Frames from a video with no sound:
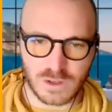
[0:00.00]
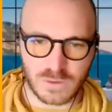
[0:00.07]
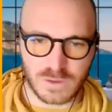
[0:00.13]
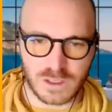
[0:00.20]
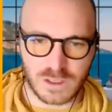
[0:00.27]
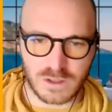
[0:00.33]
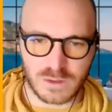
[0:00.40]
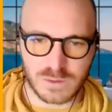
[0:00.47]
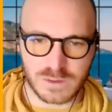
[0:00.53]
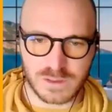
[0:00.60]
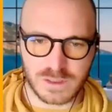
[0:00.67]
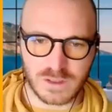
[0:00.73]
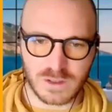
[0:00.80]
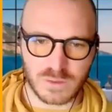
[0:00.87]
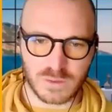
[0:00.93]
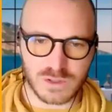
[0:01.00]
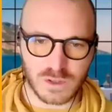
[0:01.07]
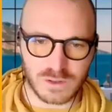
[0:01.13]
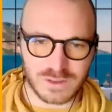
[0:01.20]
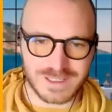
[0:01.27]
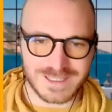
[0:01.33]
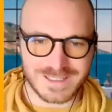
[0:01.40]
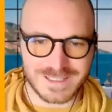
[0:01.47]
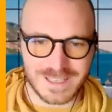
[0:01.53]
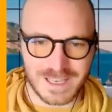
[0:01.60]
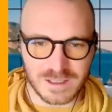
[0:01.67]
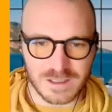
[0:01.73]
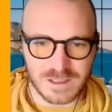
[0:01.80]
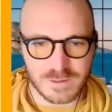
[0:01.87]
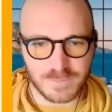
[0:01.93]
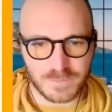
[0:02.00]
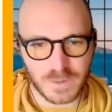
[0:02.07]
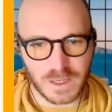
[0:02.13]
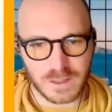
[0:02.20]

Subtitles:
So over here, you will see the result is guest.